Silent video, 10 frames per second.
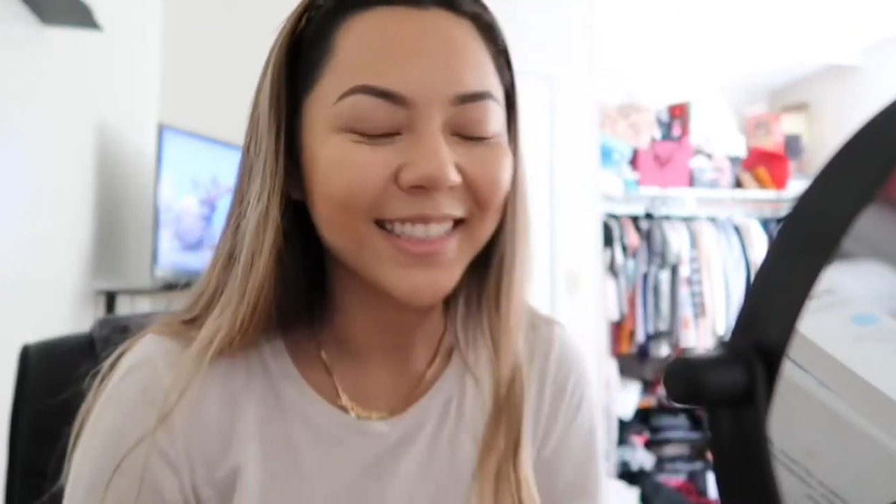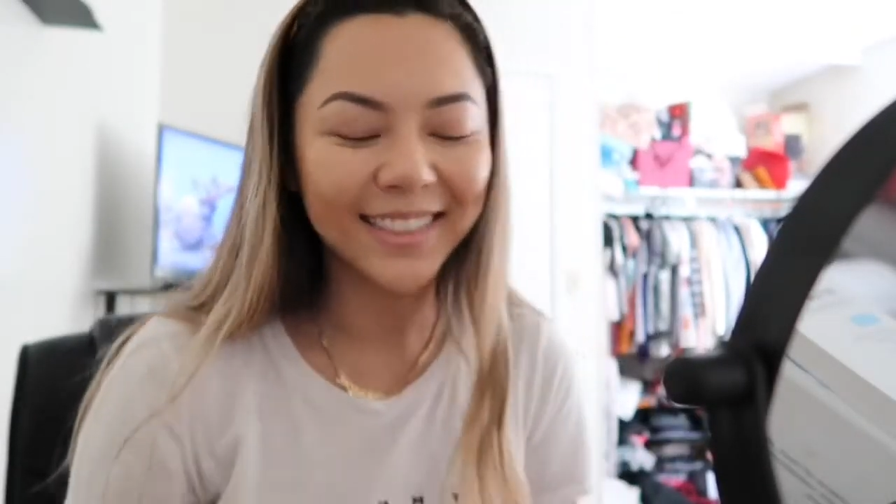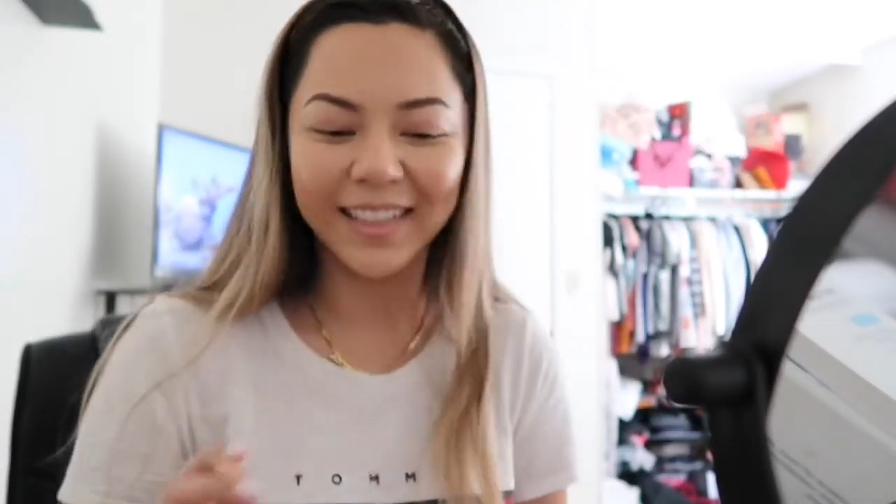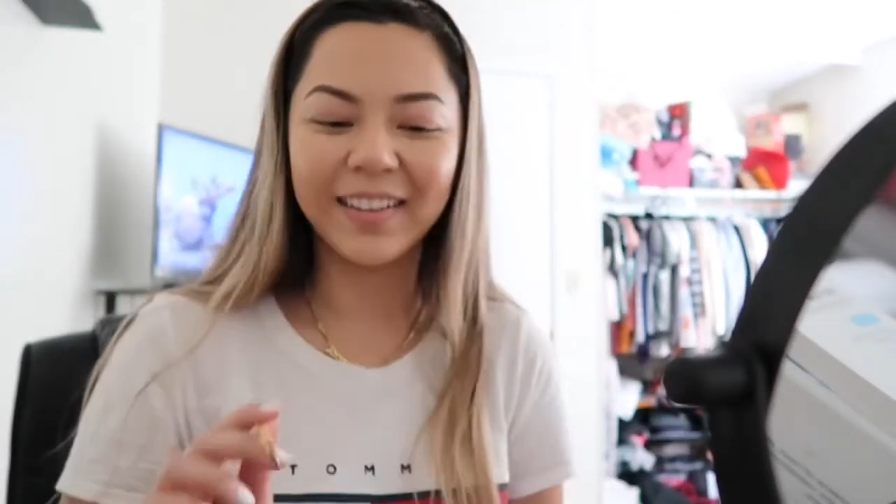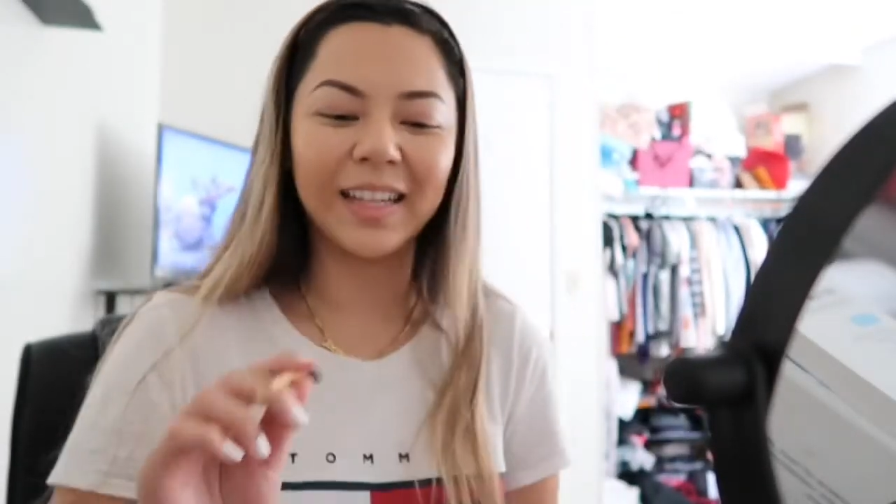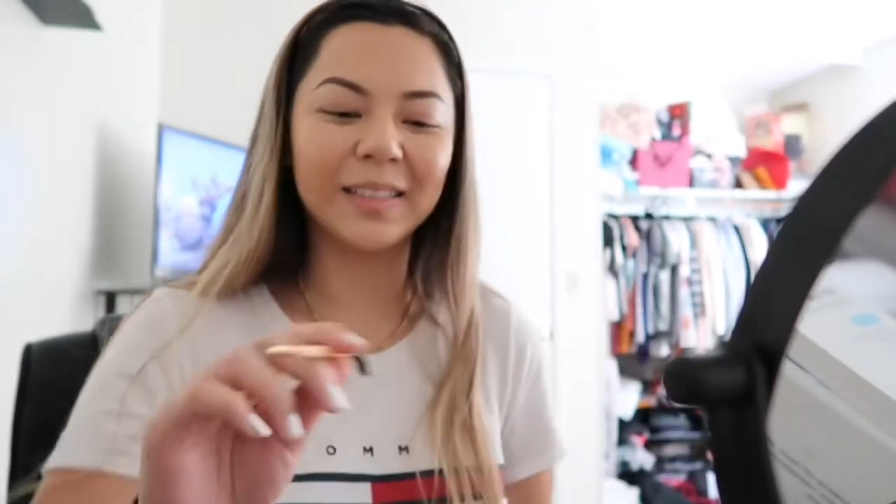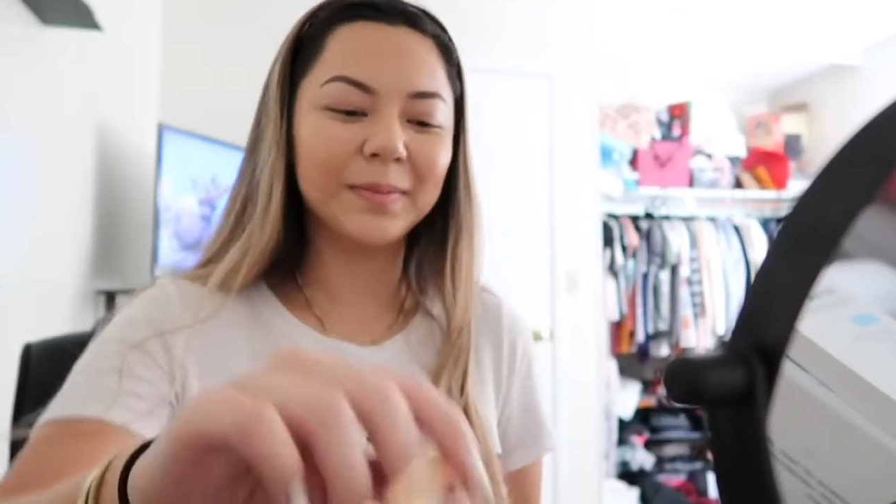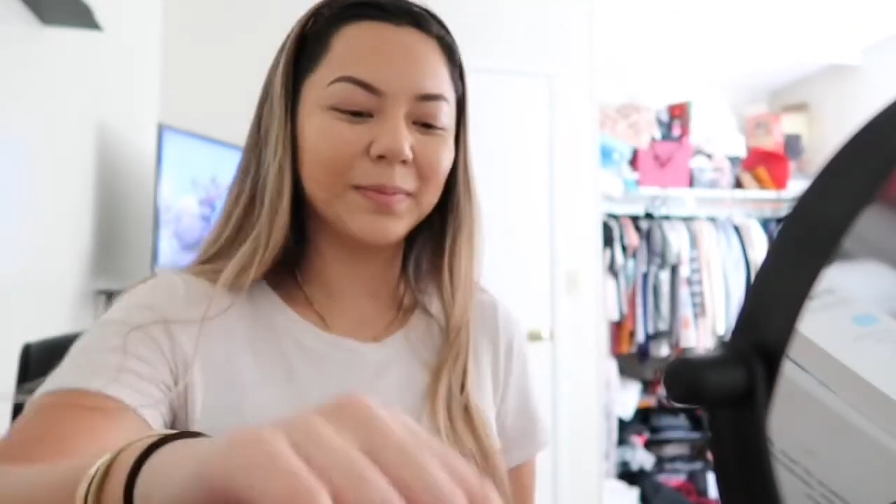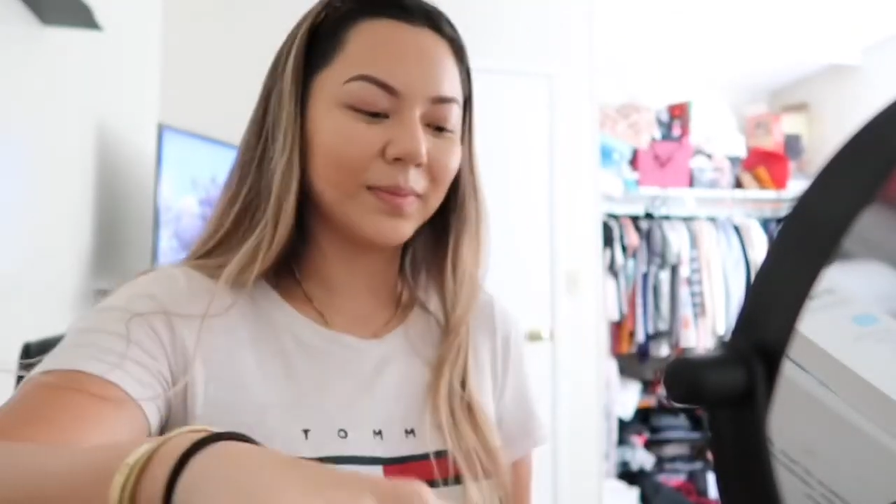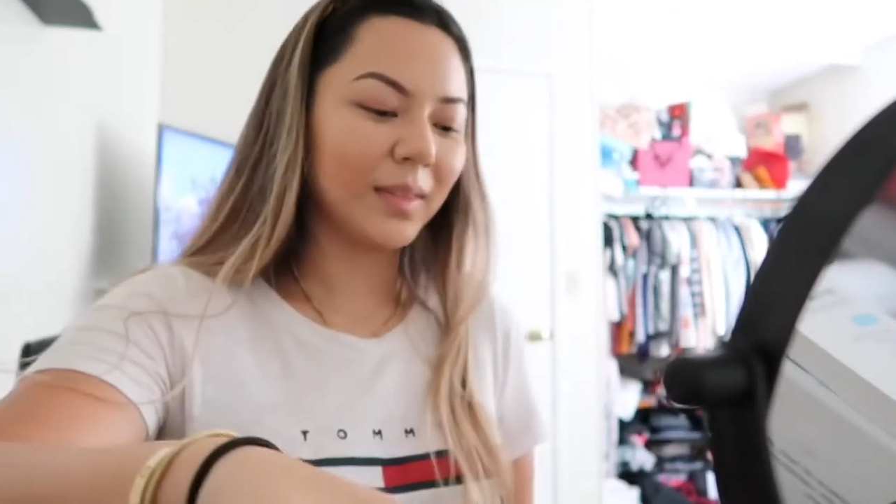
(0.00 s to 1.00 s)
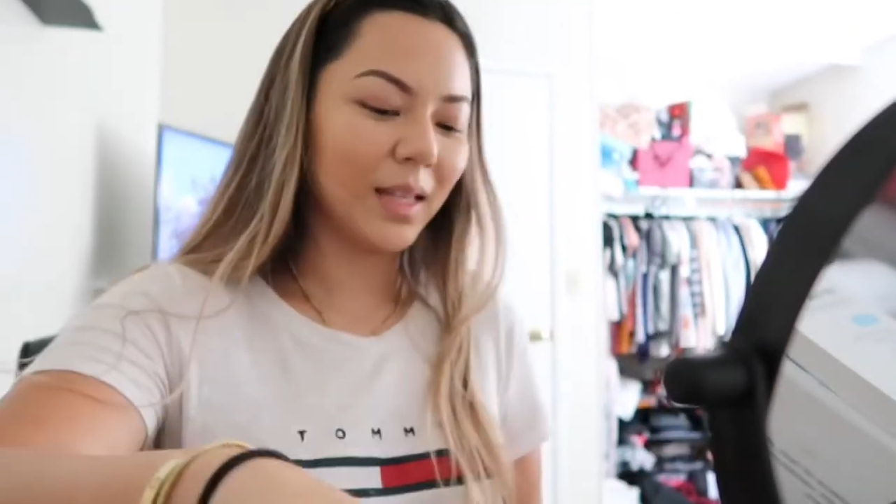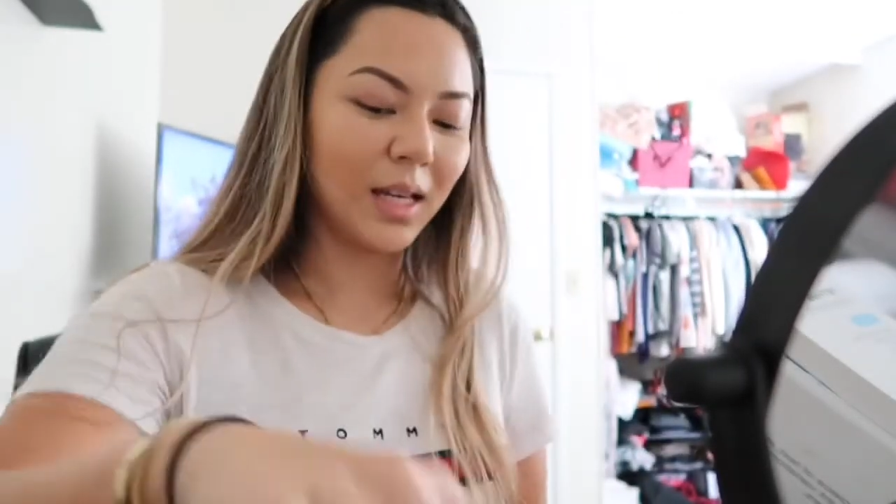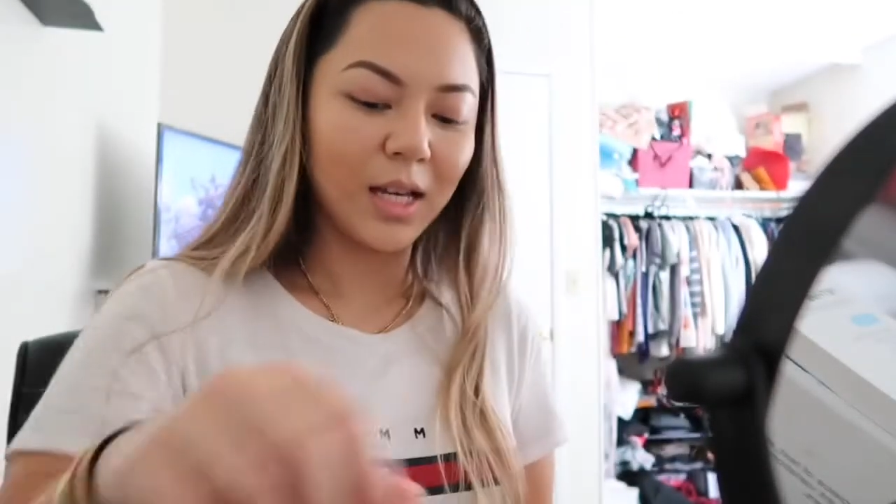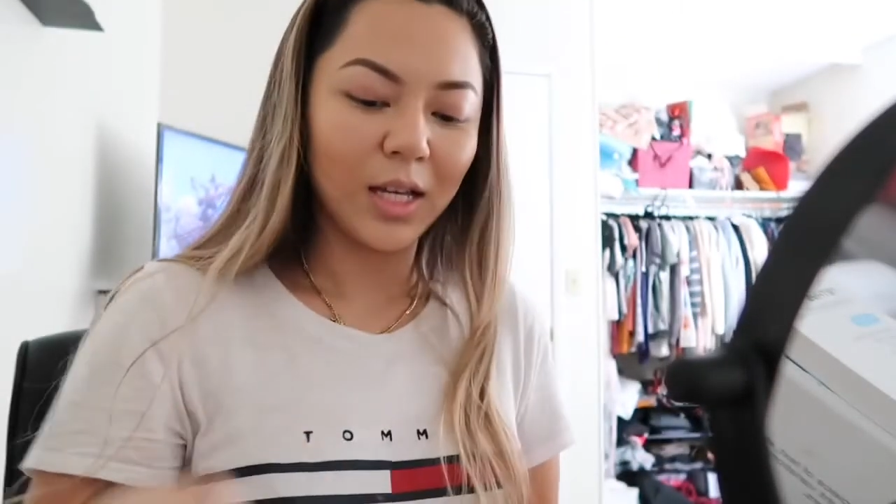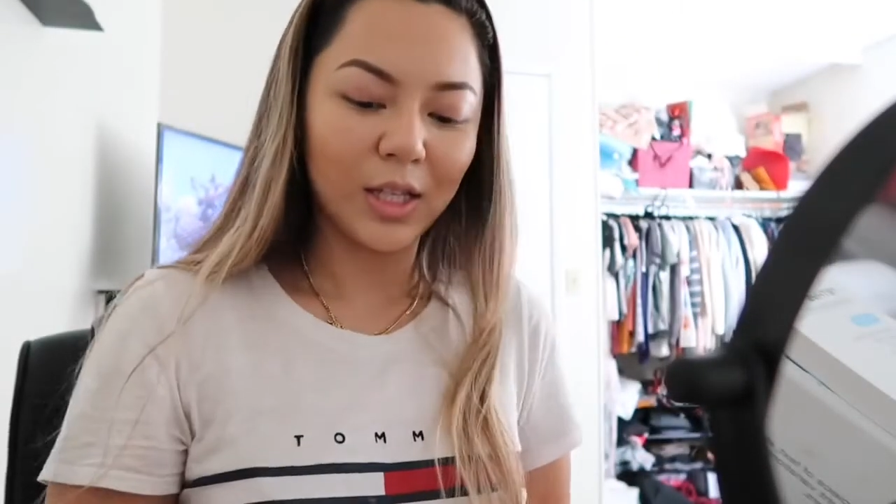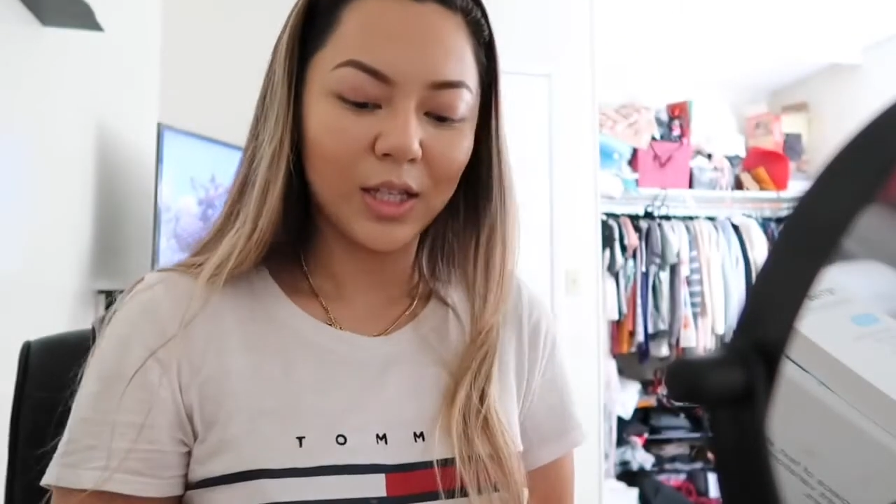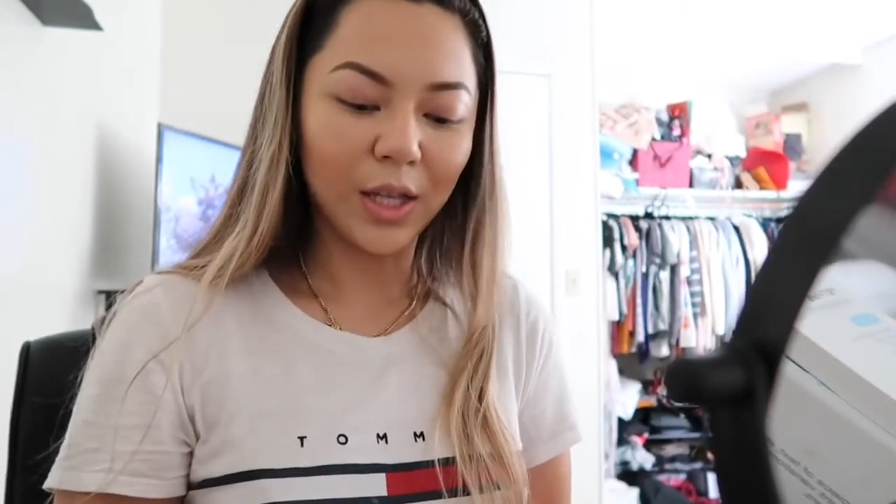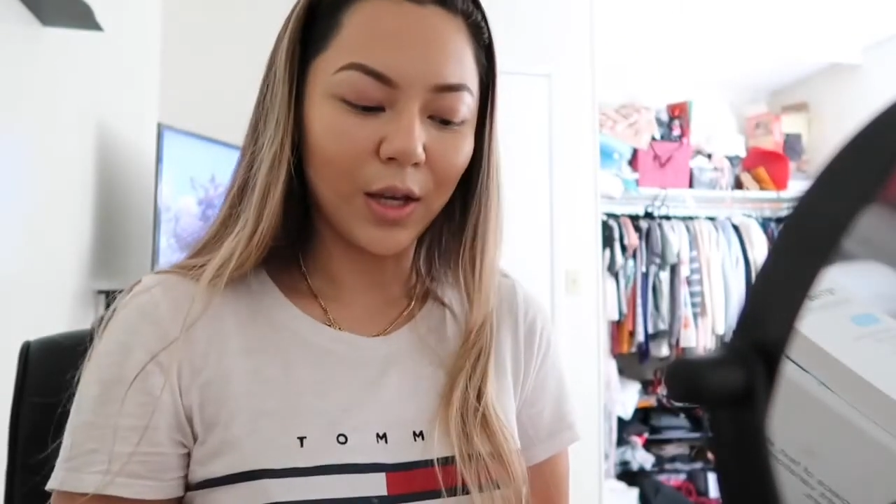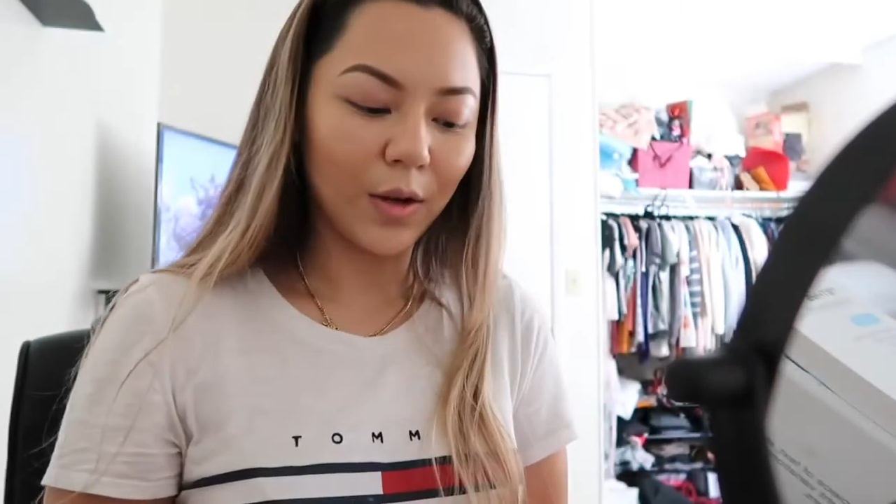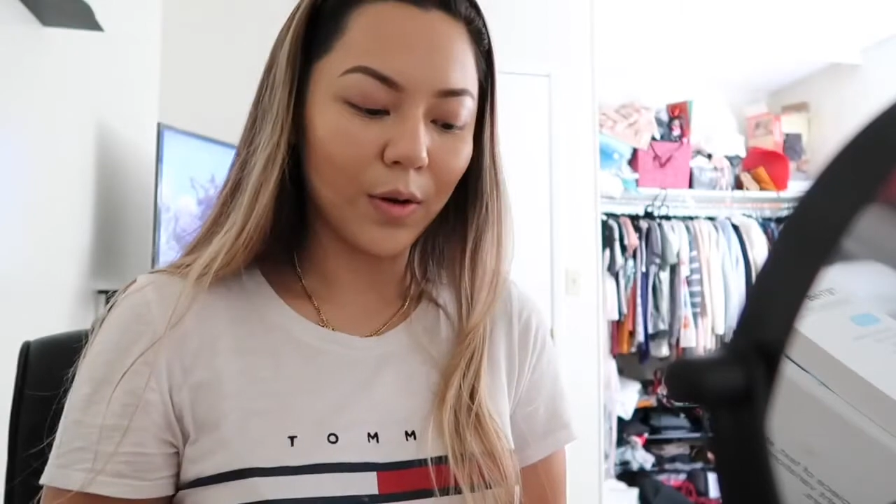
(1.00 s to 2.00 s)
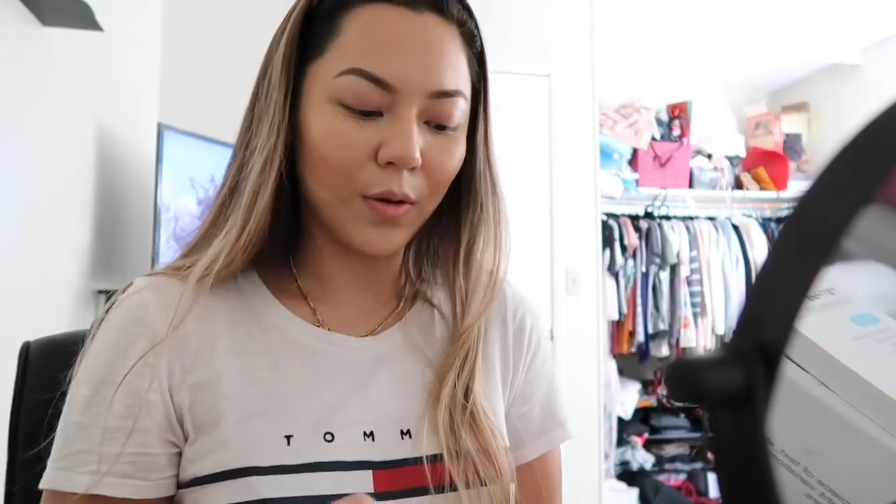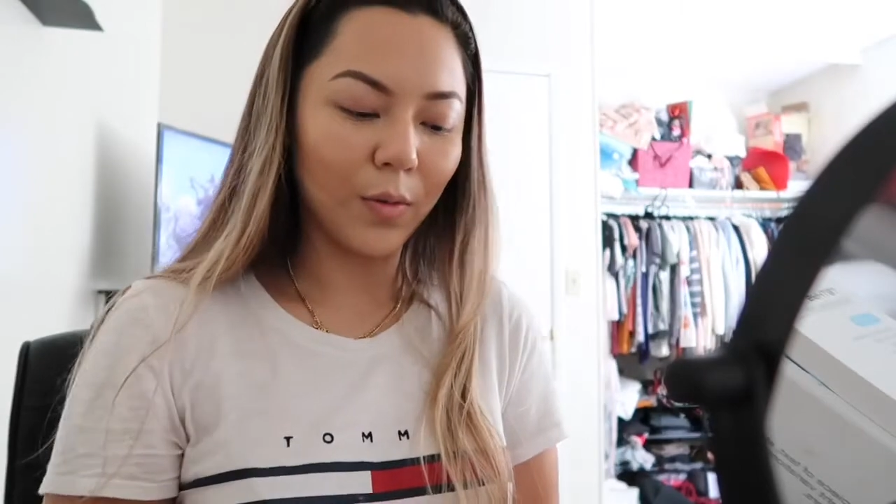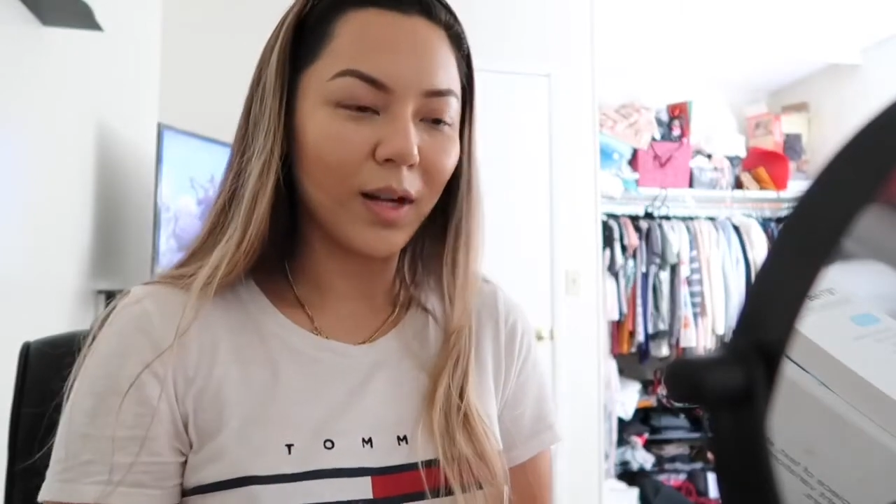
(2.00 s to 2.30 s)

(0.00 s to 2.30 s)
Okay. So